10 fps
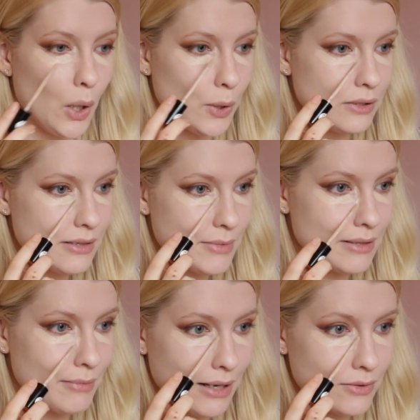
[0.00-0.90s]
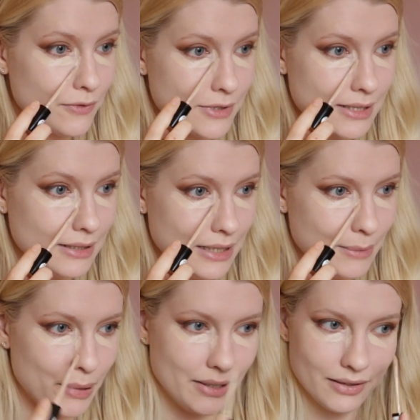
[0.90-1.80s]
ultimate amount of
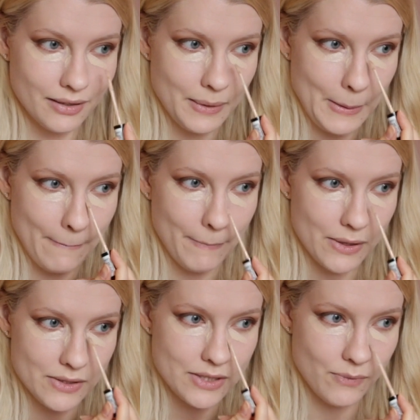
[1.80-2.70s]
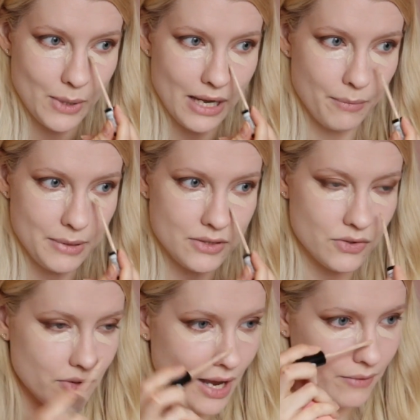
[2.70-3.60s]
sleep because we have been
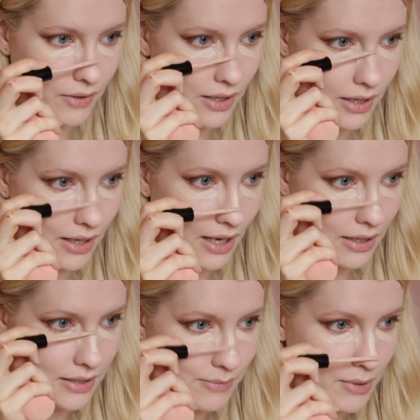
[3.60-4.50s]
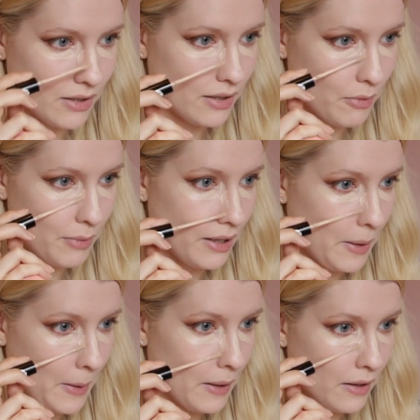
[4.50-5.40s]
traveling and it's been a little bit
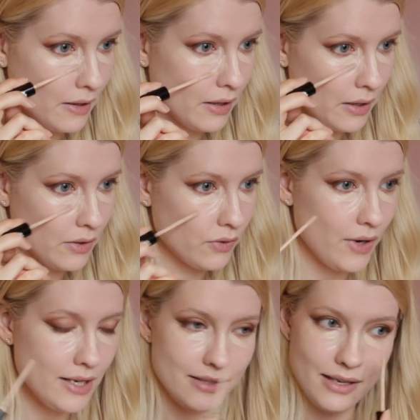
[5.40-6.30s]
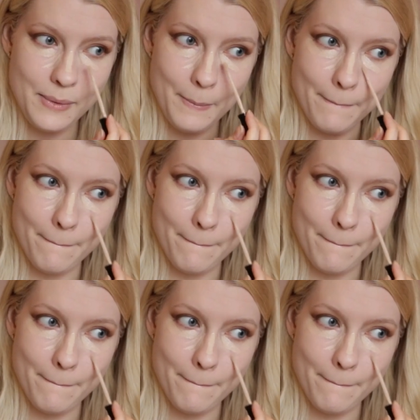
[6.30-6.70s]
crazy,